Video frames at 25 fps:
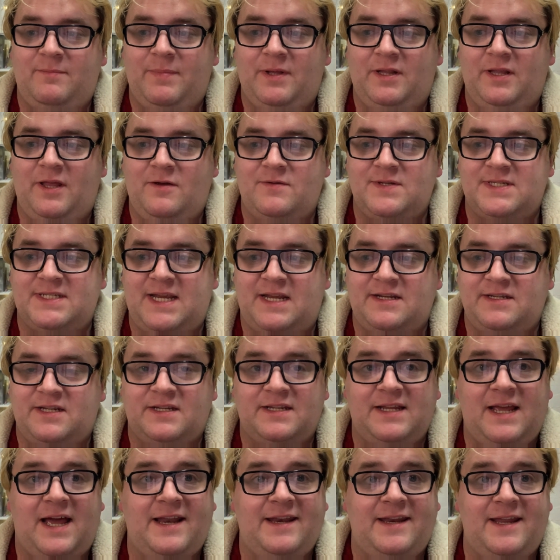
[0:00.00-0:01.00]
below standard
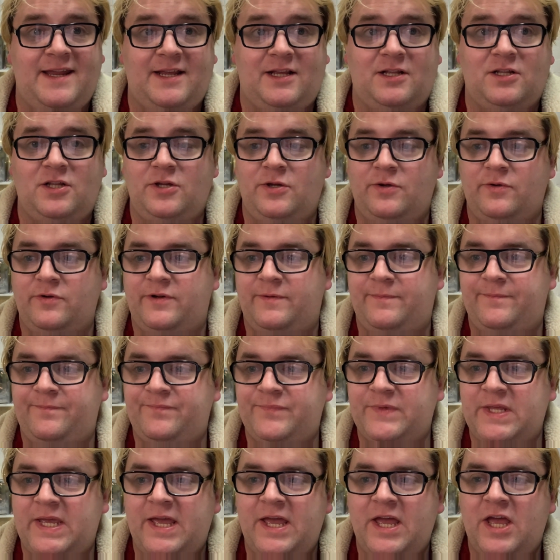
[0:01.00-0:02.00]
can include:
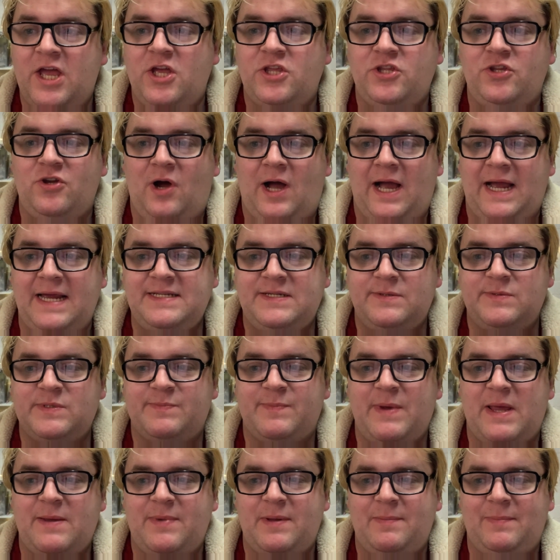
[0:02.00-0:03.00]
your items
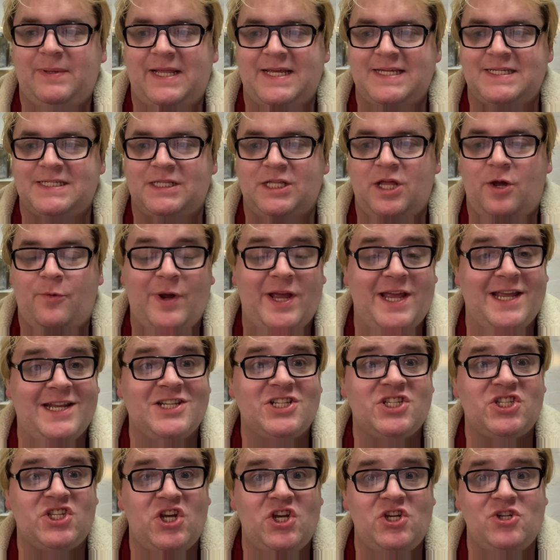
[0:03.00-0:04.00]
may be placed lower in
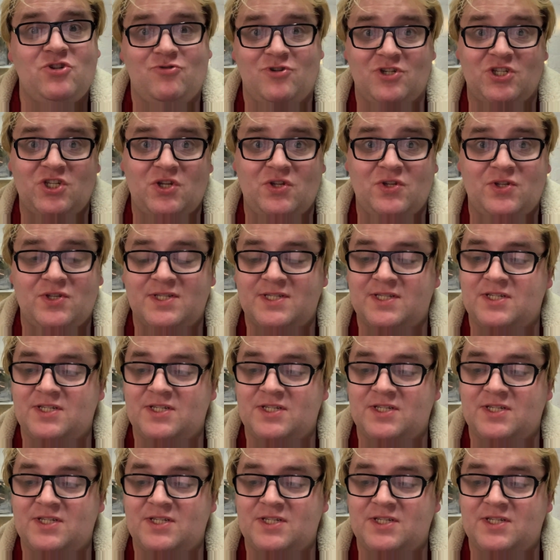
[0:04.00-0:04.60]
search results,